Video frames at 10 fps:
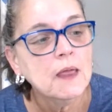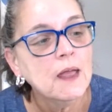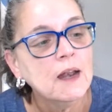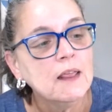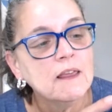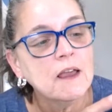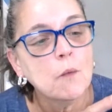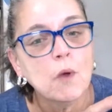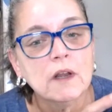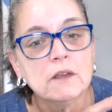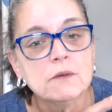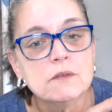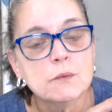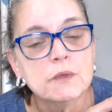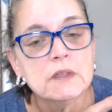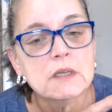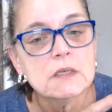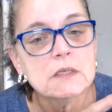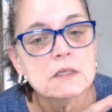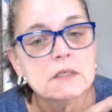And I think I want to use it with
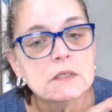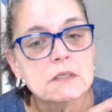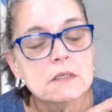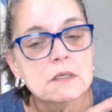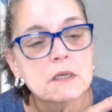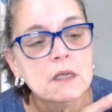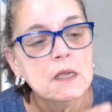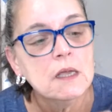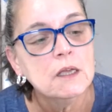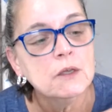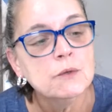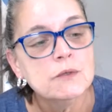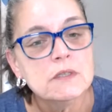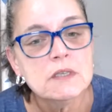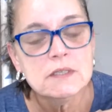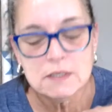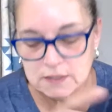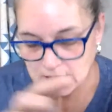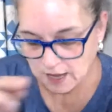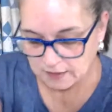this. use this as
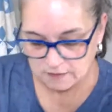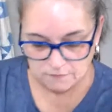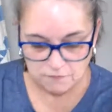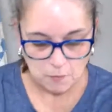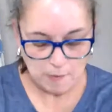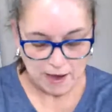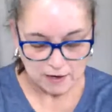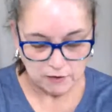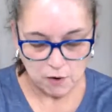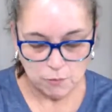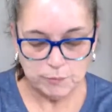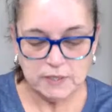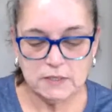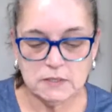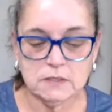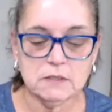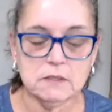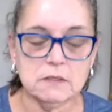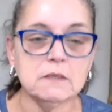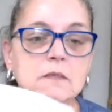kind of the background
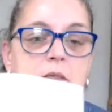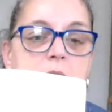pieces